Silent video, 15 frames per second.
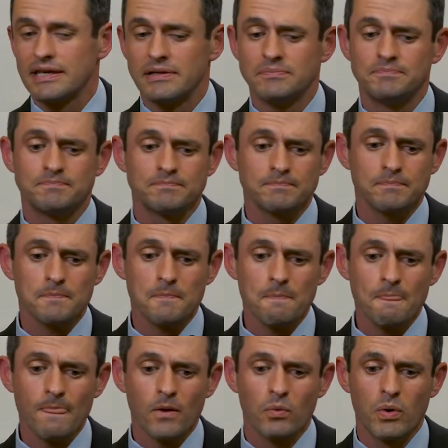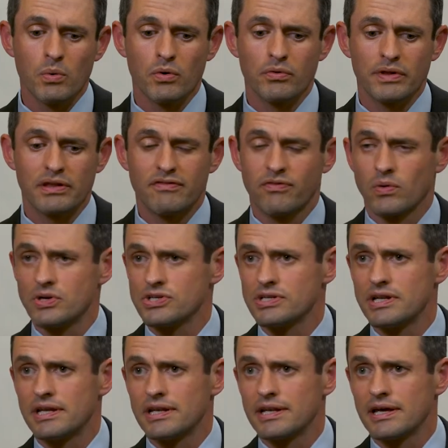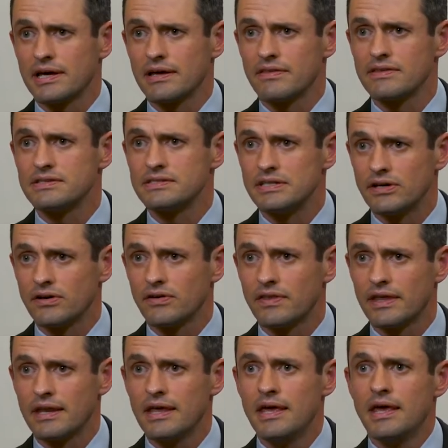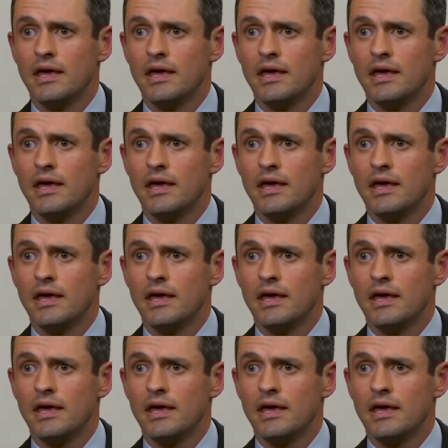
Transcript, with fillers: And we were really fortunate uh, this year that